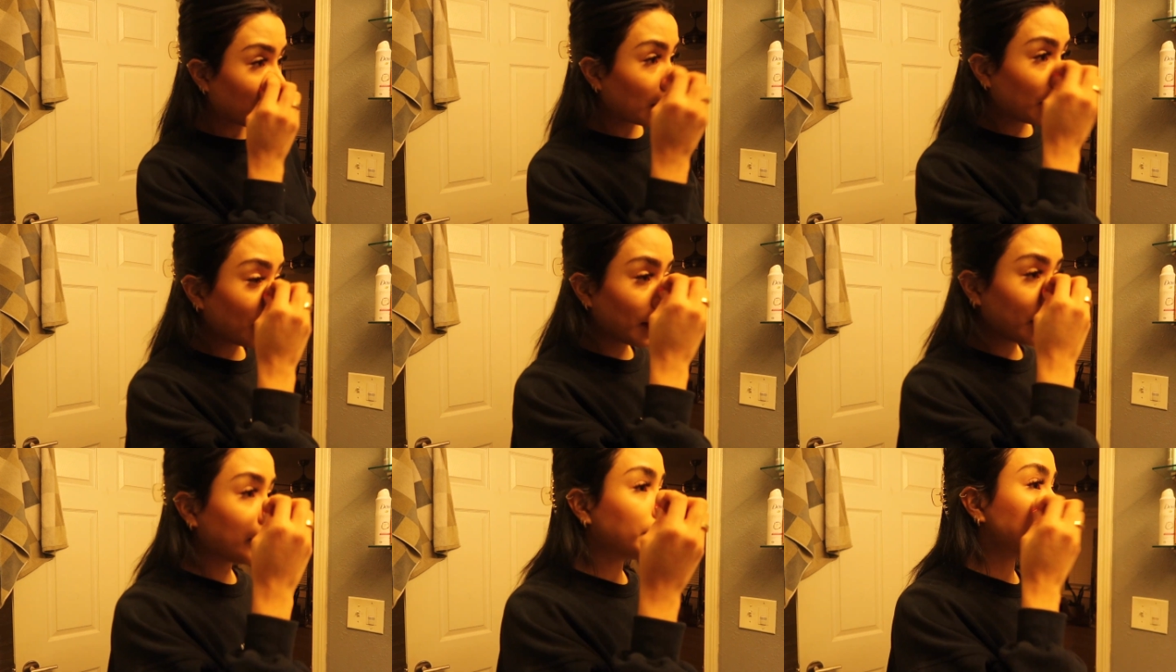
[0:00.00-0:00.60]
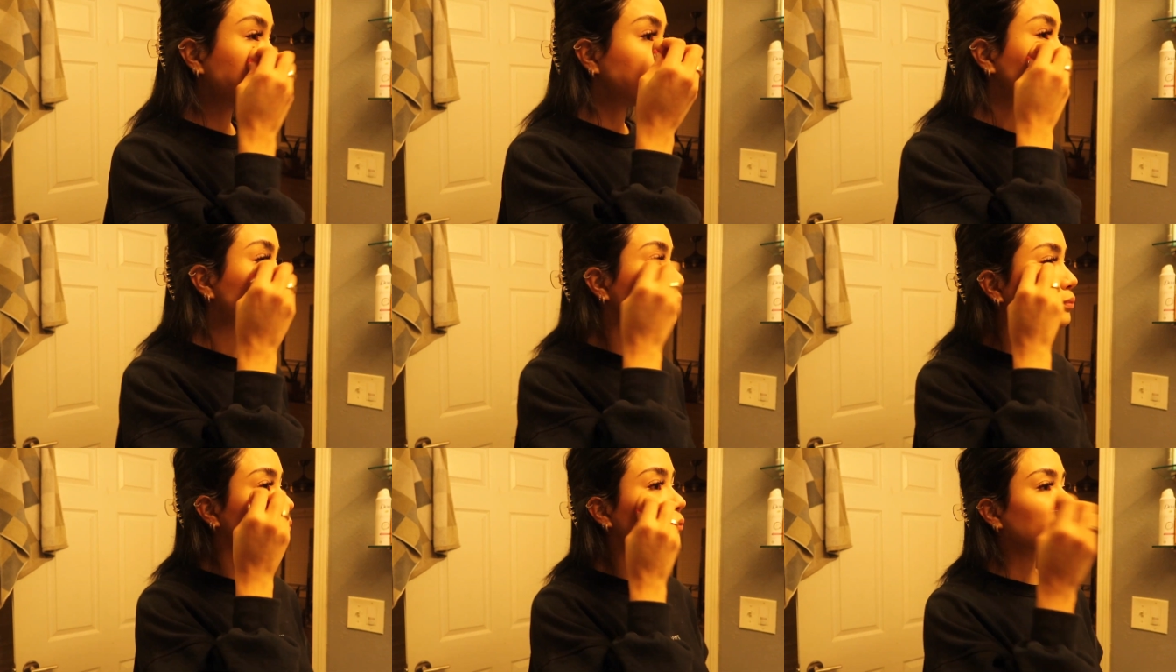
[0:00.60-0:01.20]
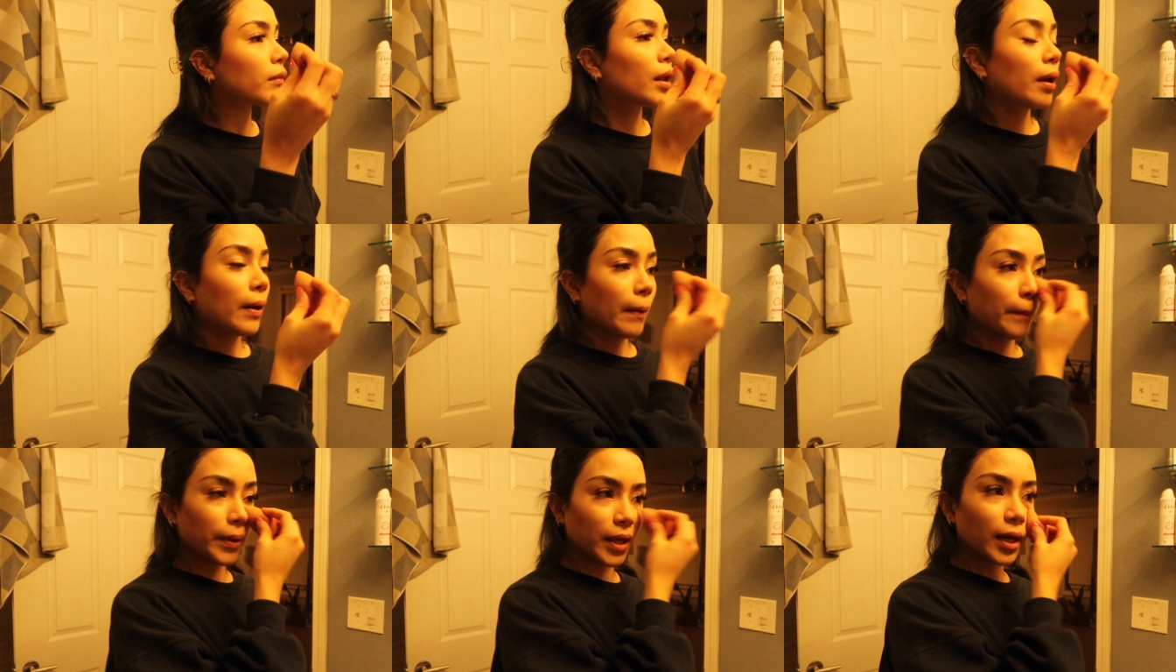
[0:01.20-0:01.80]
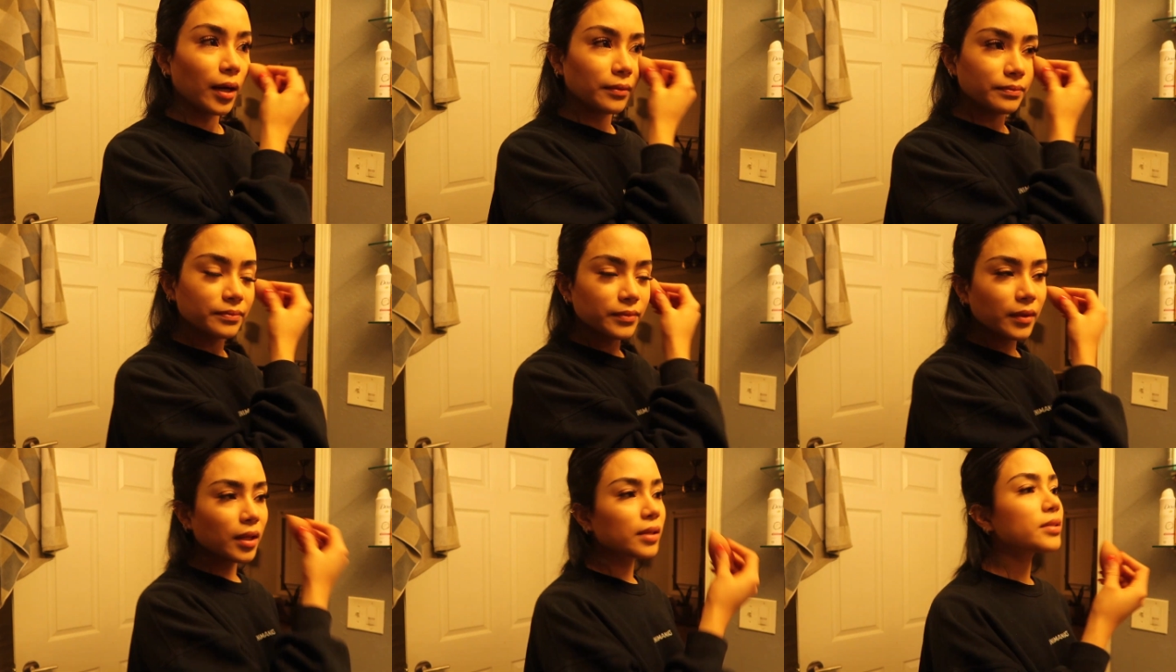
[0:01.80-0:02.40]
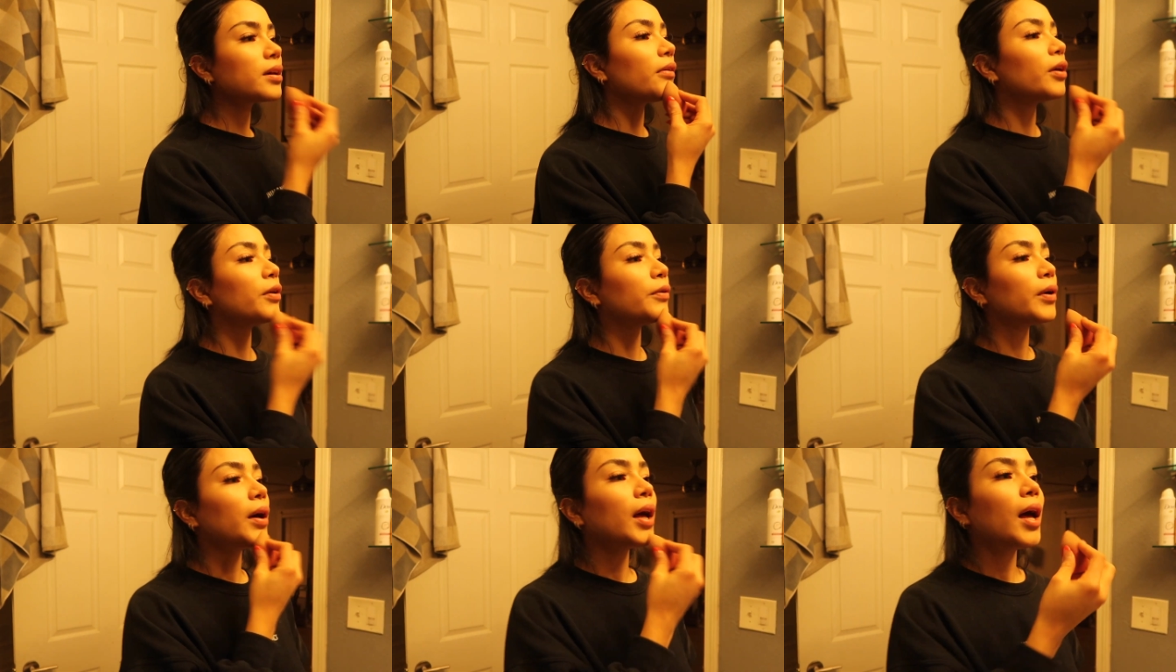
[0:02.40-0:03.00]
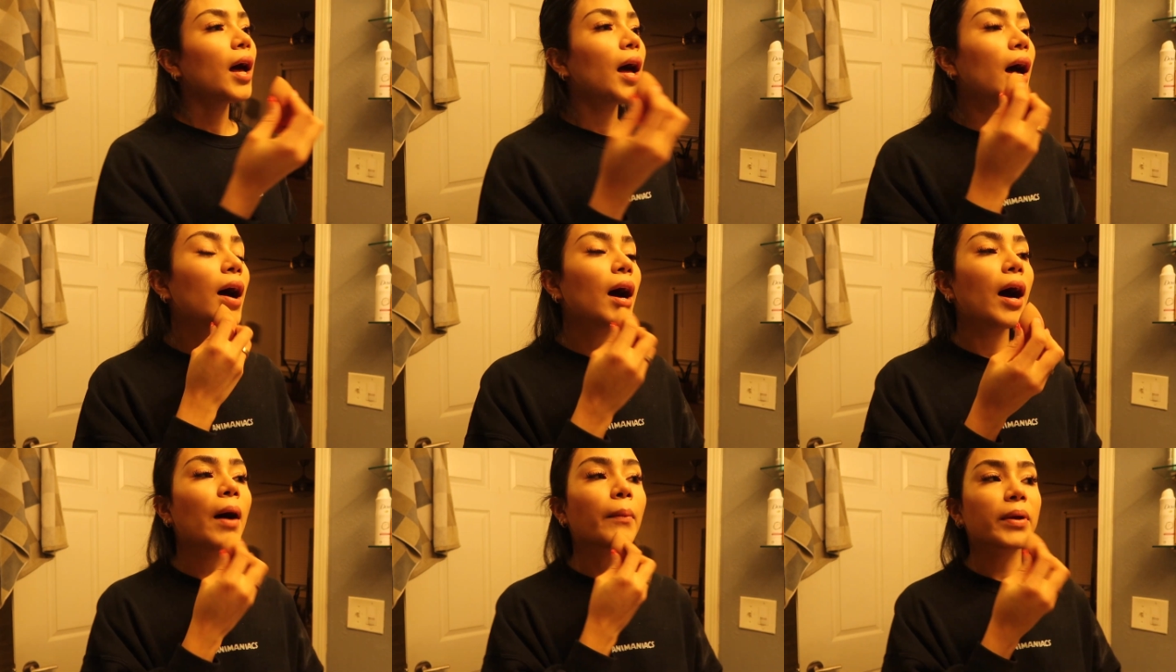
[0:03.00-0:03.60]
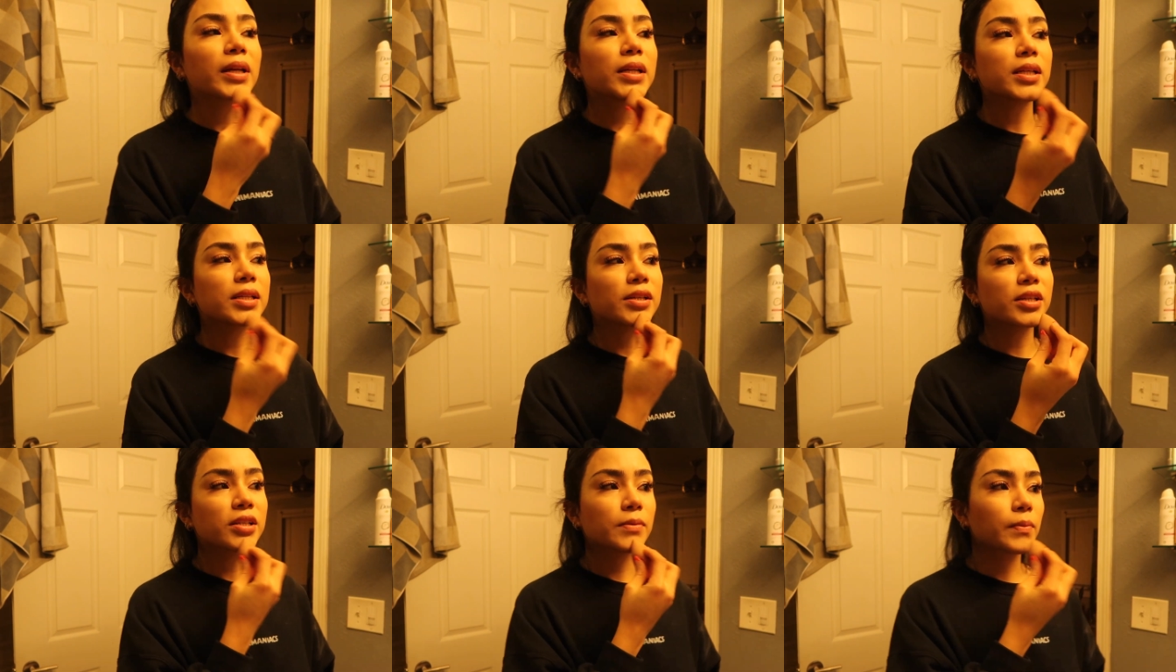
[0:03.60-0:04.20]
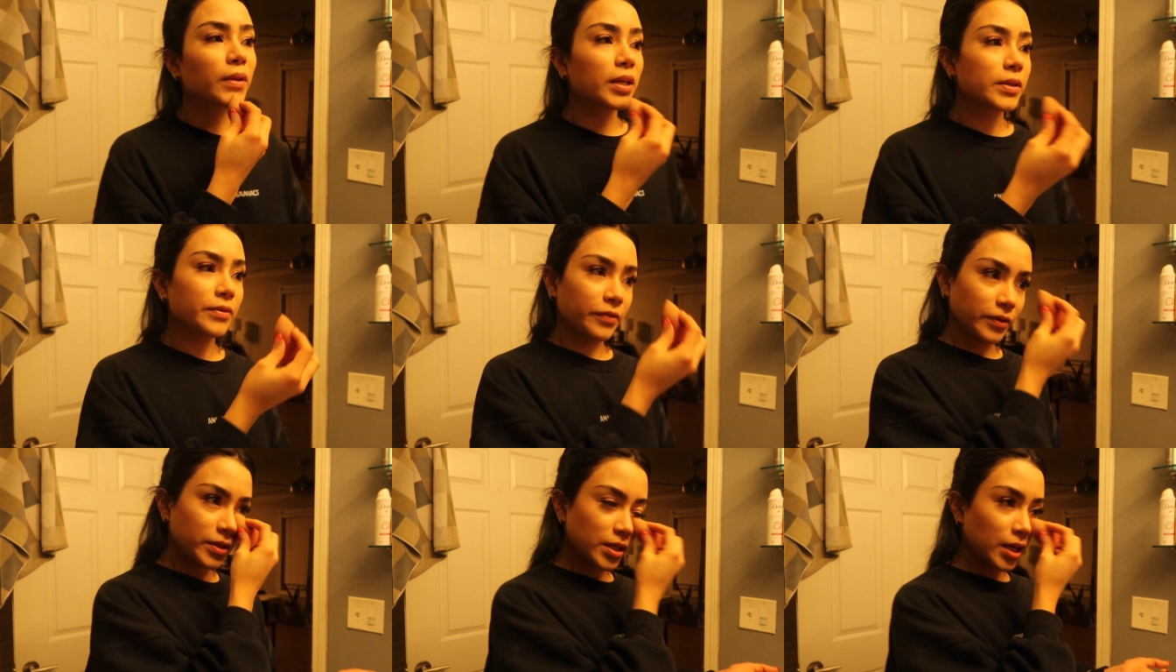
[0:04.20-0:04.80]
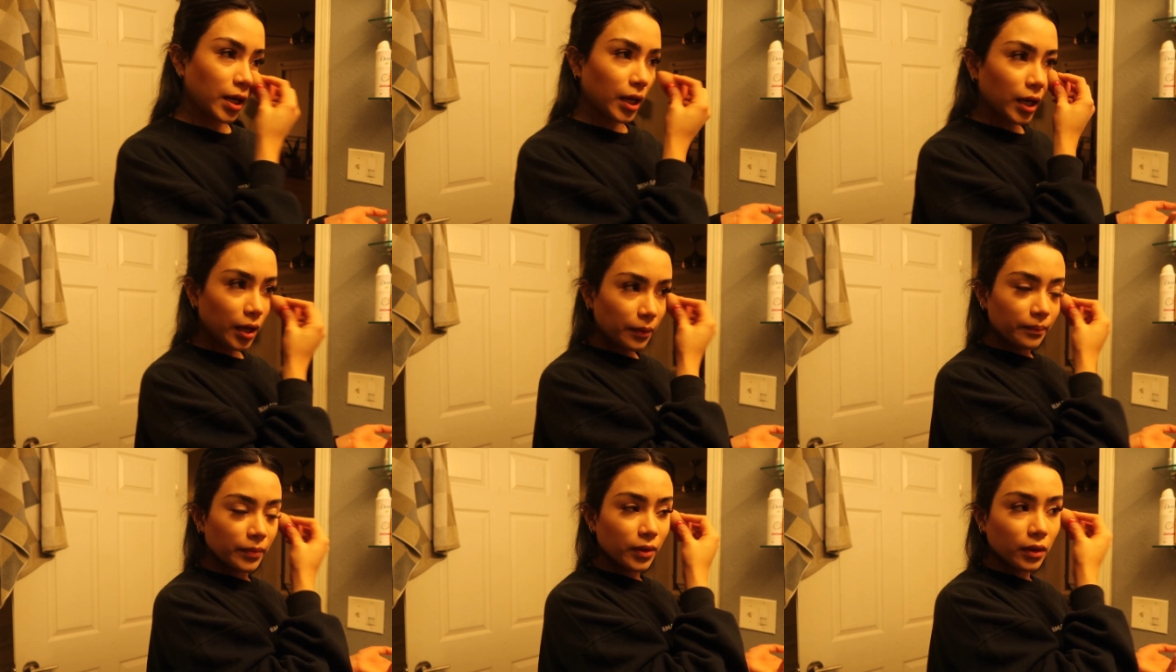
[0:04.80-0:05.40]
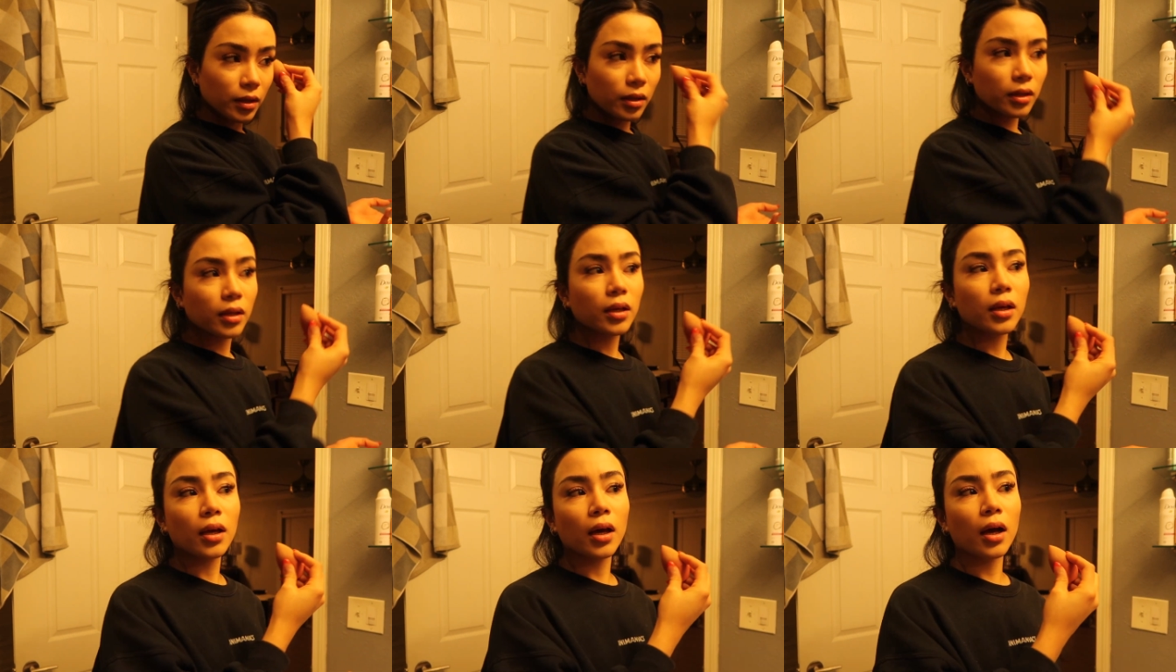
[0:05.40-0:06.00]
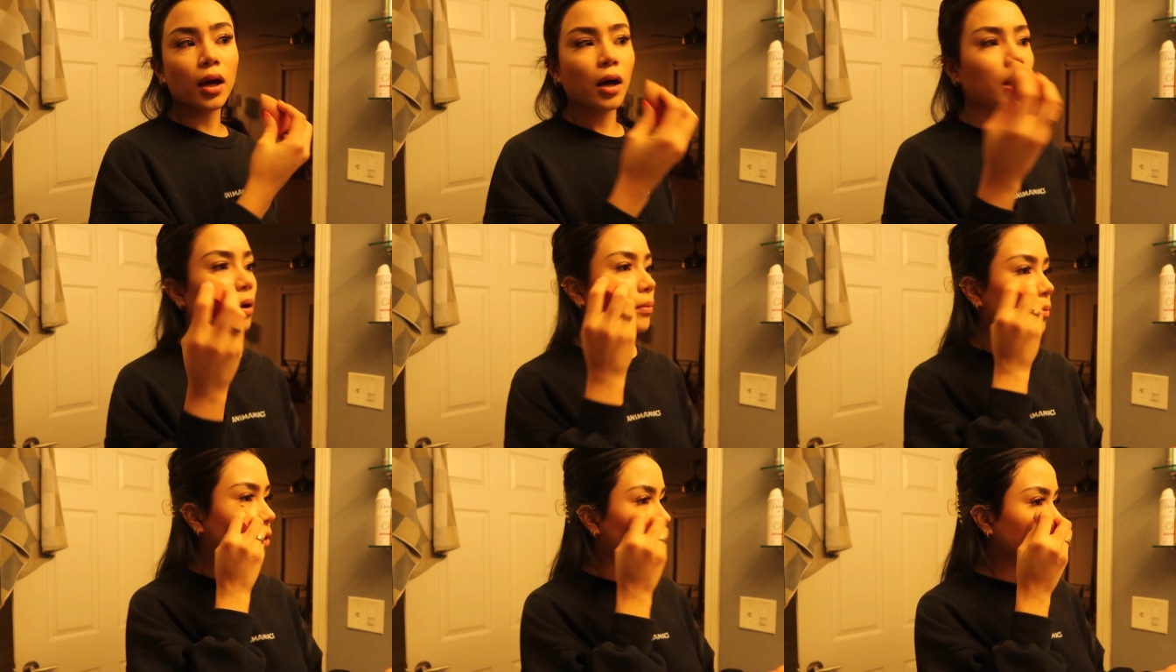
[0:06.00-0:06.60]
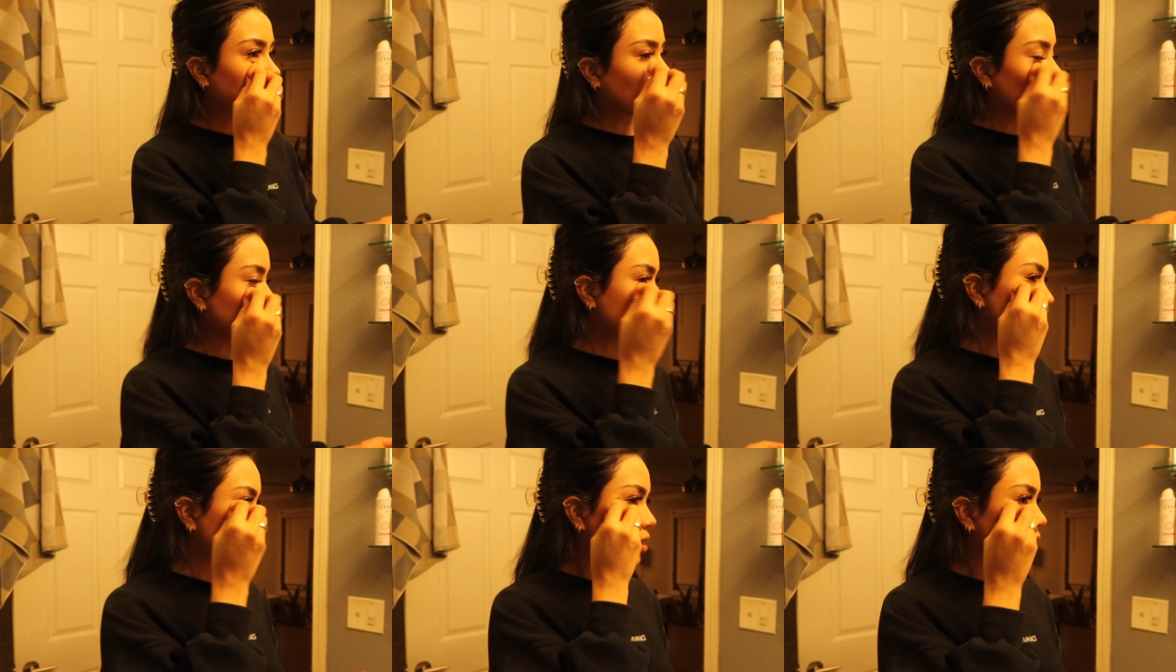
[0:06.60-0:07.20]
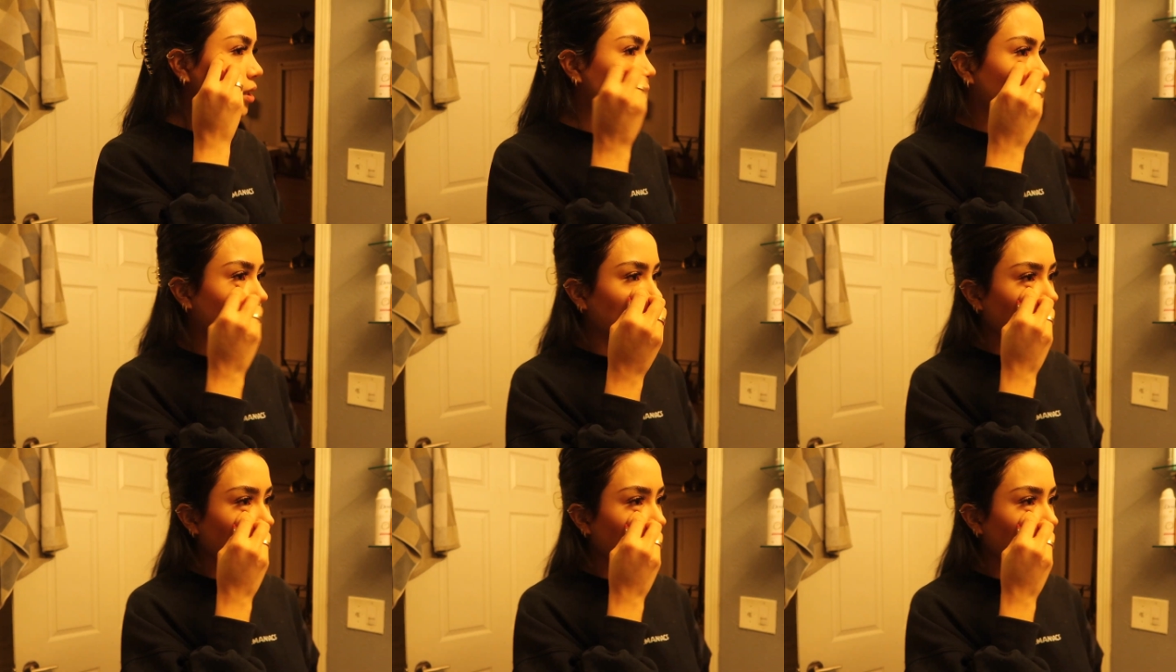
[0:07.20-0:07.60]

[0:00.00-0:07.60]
Um, but yeah, so I'm gonna insert some clips for tonight um, of the concert,